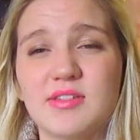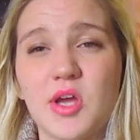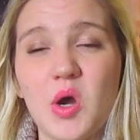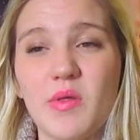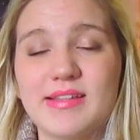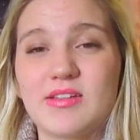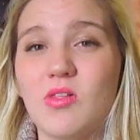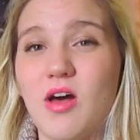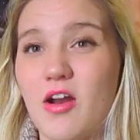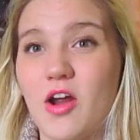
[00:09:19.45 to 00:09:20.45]
So that's a
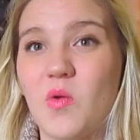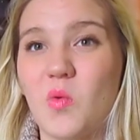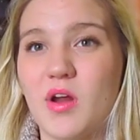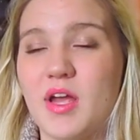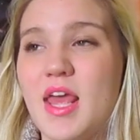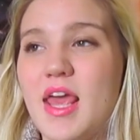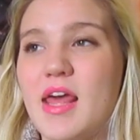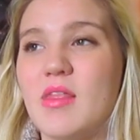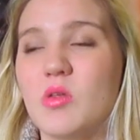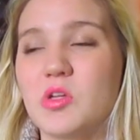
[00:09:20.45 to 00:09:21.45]
lot of hard work,
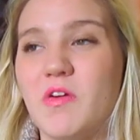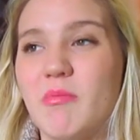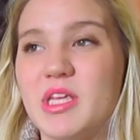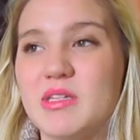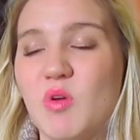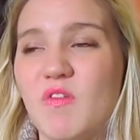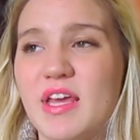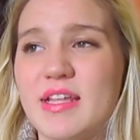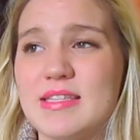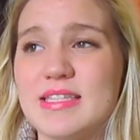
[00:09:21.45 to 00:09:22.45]
and they only filmed this
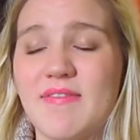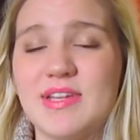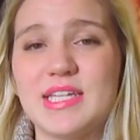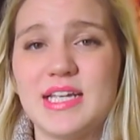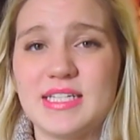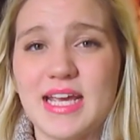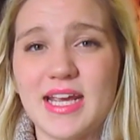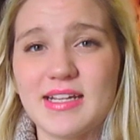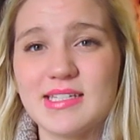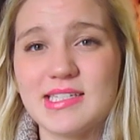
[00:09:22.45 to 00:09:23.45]
movie in 17
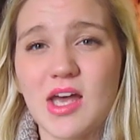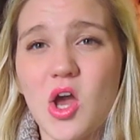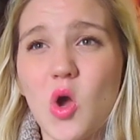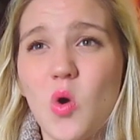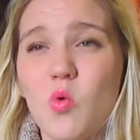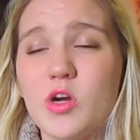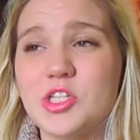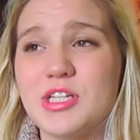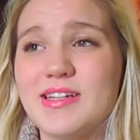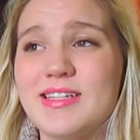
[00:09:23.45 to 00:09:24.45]
days,
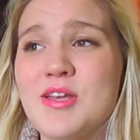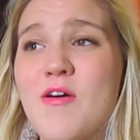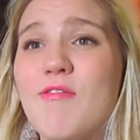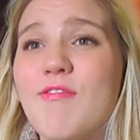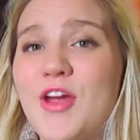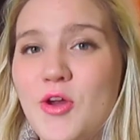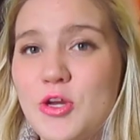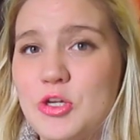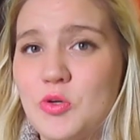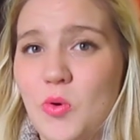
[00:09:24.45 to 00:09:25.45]
which is
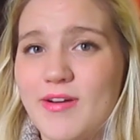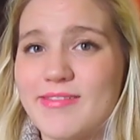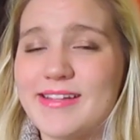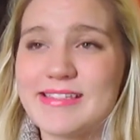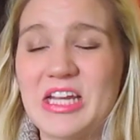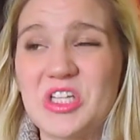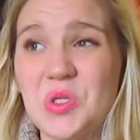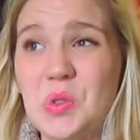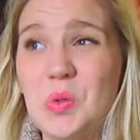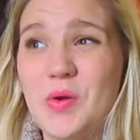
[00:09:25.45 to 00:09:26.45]
very short. That's like
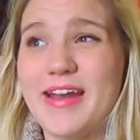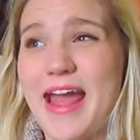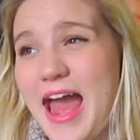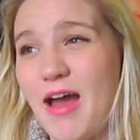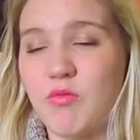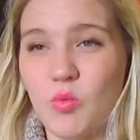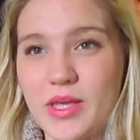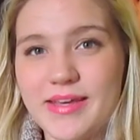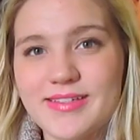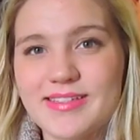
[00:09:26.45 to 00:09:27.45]
2.5
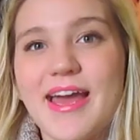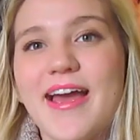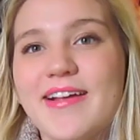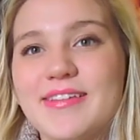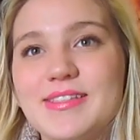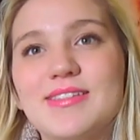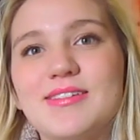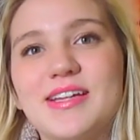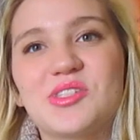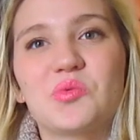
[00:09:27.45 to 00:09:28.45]
weeks.
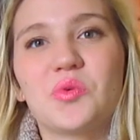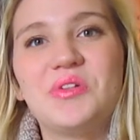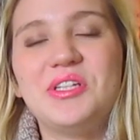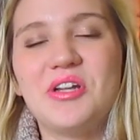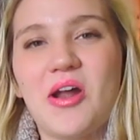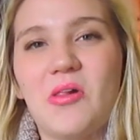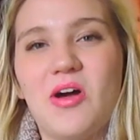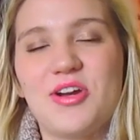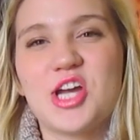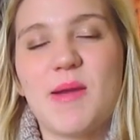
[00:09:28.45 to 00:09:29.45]
That's really not a
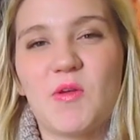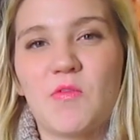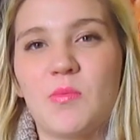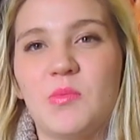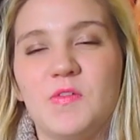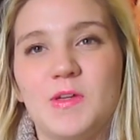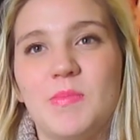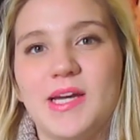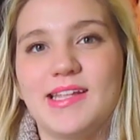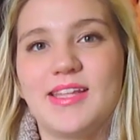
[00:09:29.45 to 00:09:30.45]
long time to film a movie,
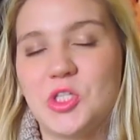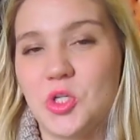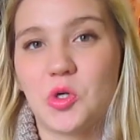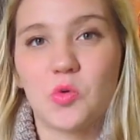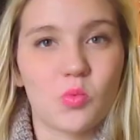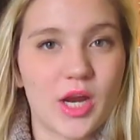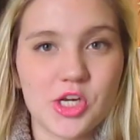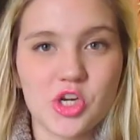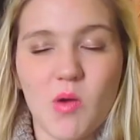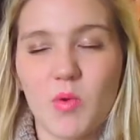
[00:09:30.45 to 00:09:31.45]
but they did a
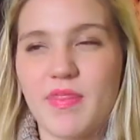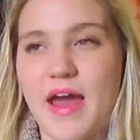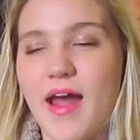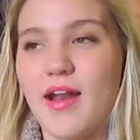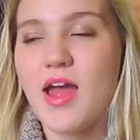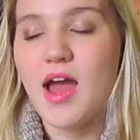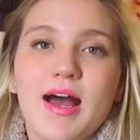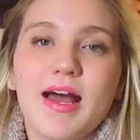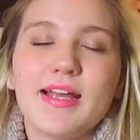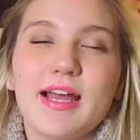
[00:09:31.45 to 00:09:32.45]
great job with that.
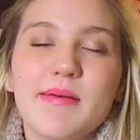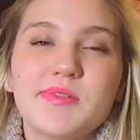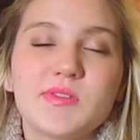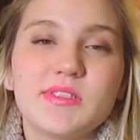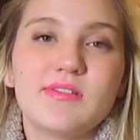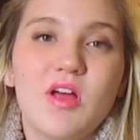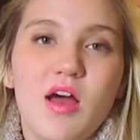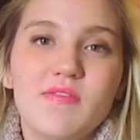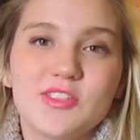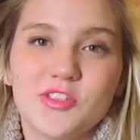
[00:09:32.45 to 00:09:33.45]
I absolutely
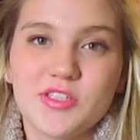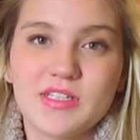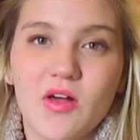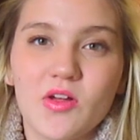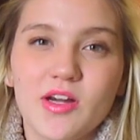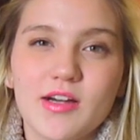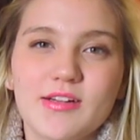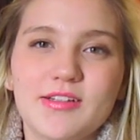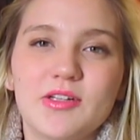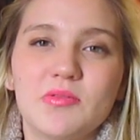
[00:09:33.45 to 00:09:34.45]
loved
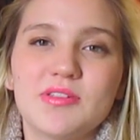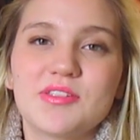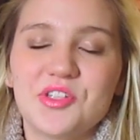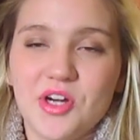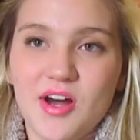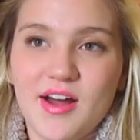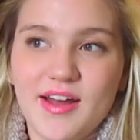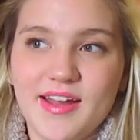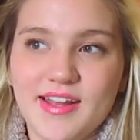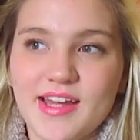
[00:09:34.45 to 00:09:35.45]
Interstellar. It was
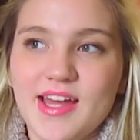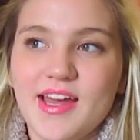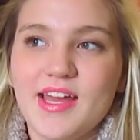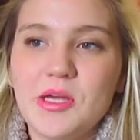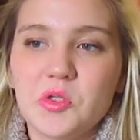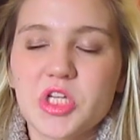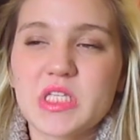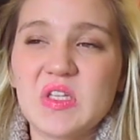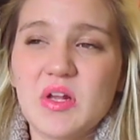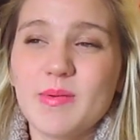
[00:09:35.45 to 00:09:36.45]
good. It was
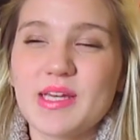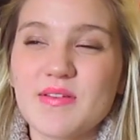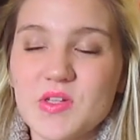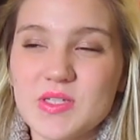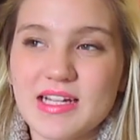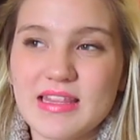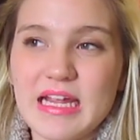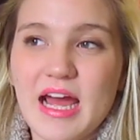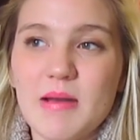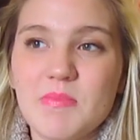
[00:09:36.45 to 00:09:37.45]
just a little bit confusing at
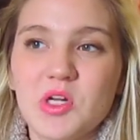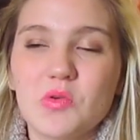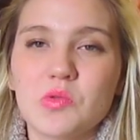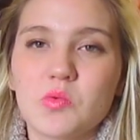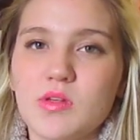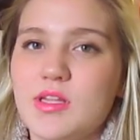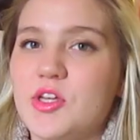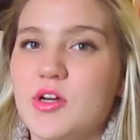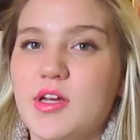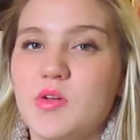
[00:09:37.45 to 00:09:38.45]
the end, but it was really
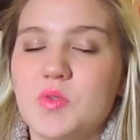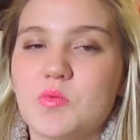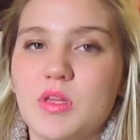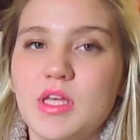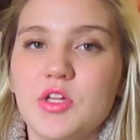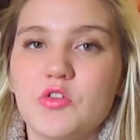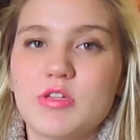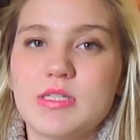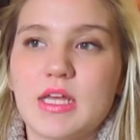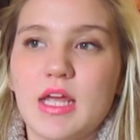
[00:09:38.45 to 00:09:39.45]
good. It was really
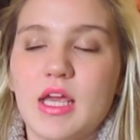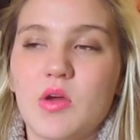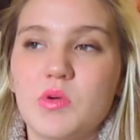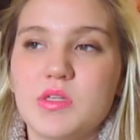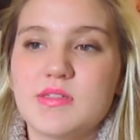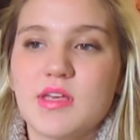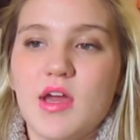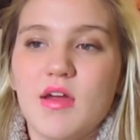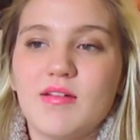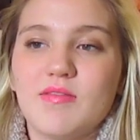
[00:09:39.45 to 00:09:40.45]
interesting. It was
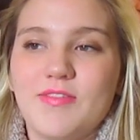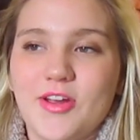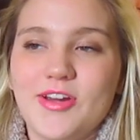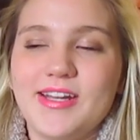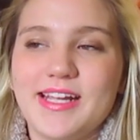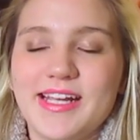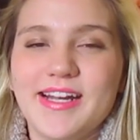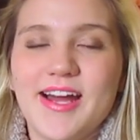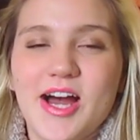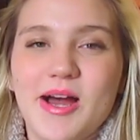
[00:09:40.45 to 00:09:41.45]
very
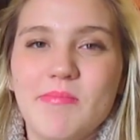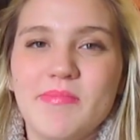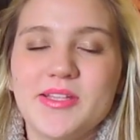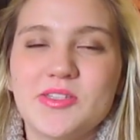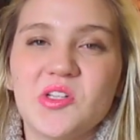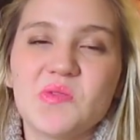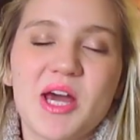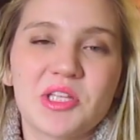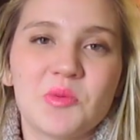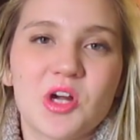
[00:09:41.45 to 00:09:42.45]
neat. It stars
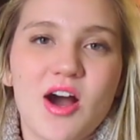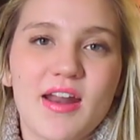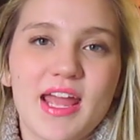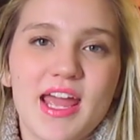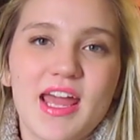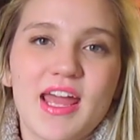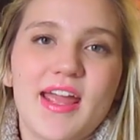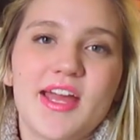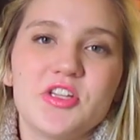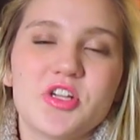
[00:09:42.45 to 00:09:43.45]
Matthew
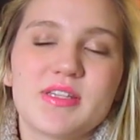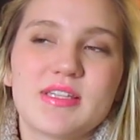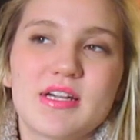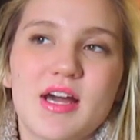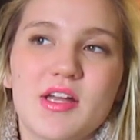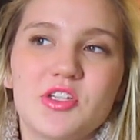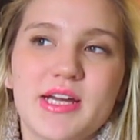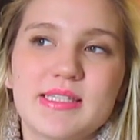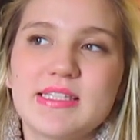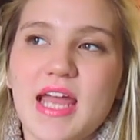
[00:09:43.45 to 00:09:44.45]
McConaughey and Jessica
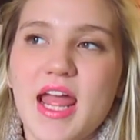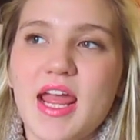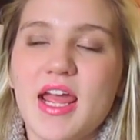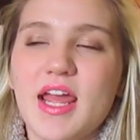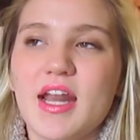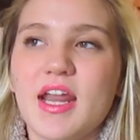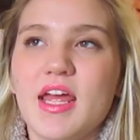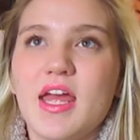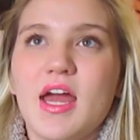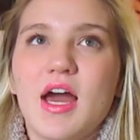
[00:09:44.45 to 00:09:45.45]
Chastain.
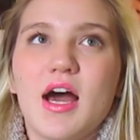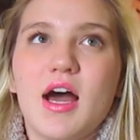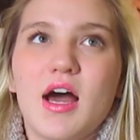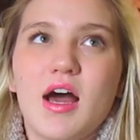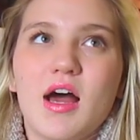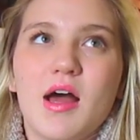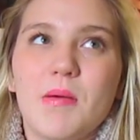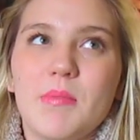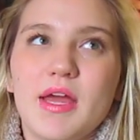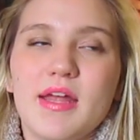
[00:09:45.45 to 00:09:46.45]

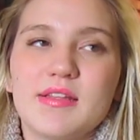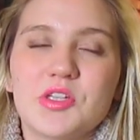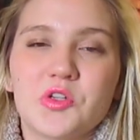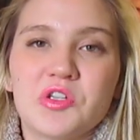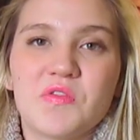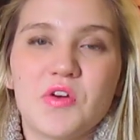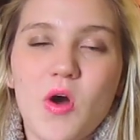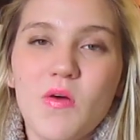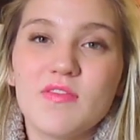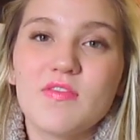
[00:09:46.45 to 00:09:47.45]
And it's a Christopher
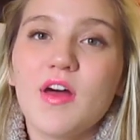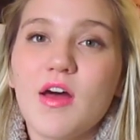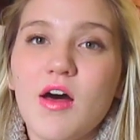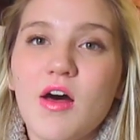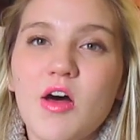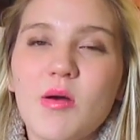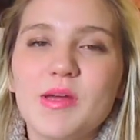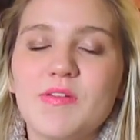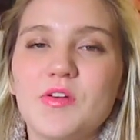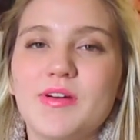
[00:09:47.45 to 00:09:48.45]
Nolan film.
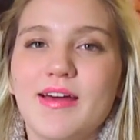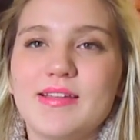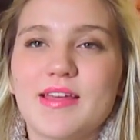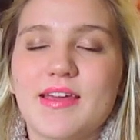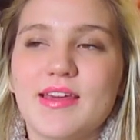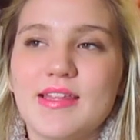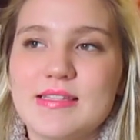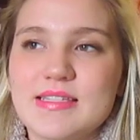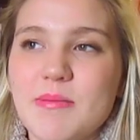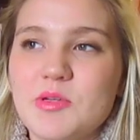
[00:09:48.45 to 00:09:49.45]
If you guys like
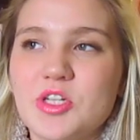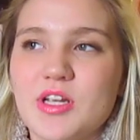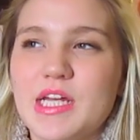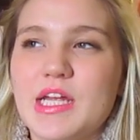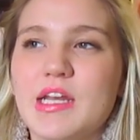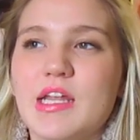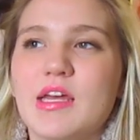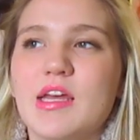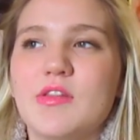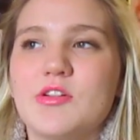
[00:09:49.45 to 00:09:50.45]
Inception
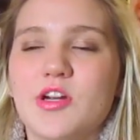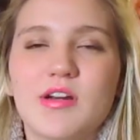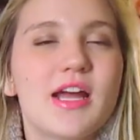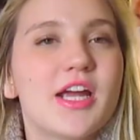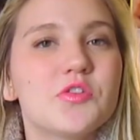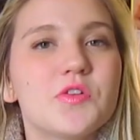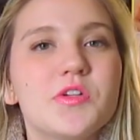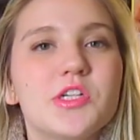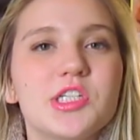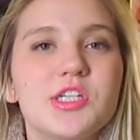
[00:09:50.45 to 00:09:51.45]
and the Dark Knight
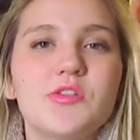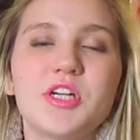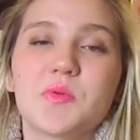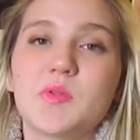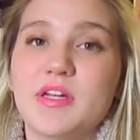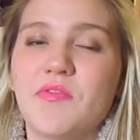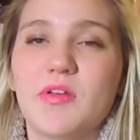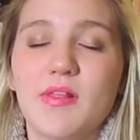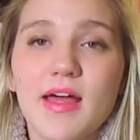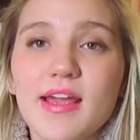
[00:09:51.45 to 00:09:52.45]
trilogy, you guys will
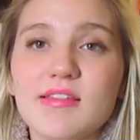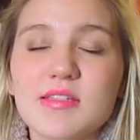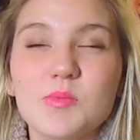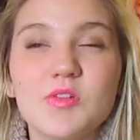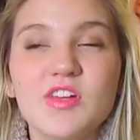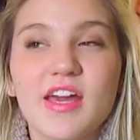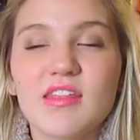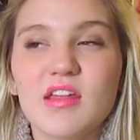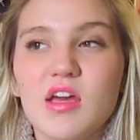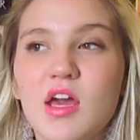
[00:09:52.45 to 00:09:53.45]
definitely like this movie, I
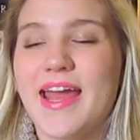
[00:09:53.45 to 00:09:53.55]
think.